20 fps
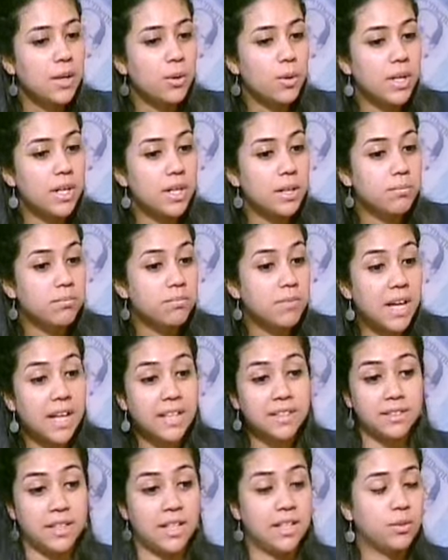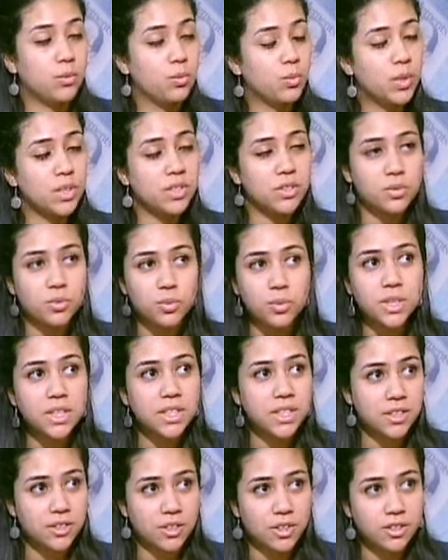Mm. Um, and, and what's
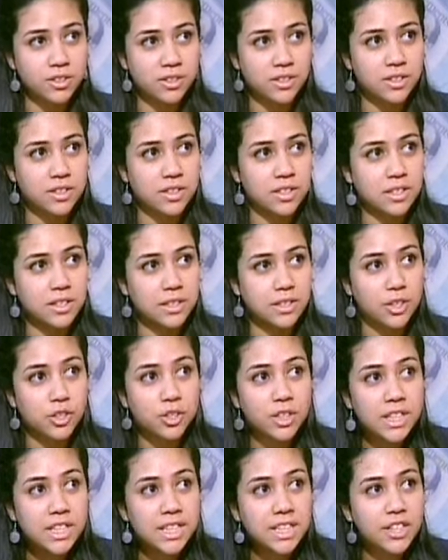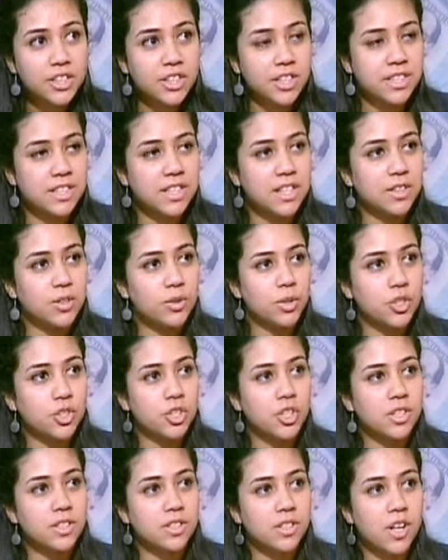really not, uh, not clear is that
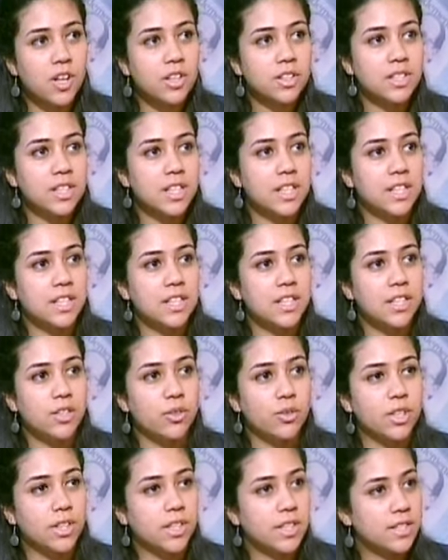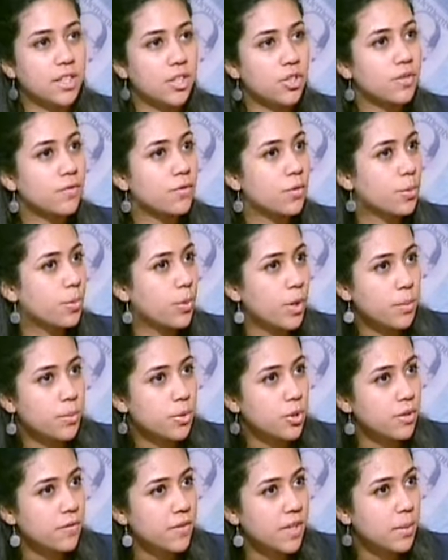Russia is asking the Organization for
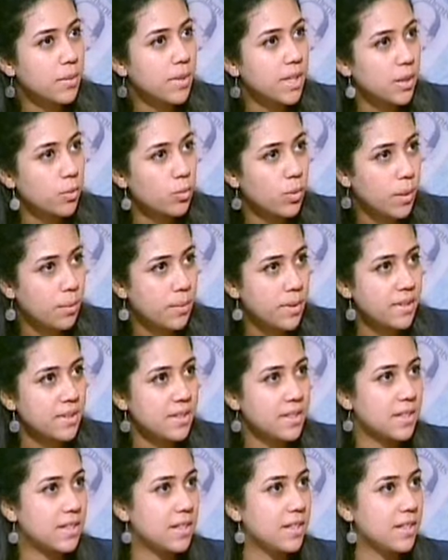Prohibition of Chemical Weapons, mm.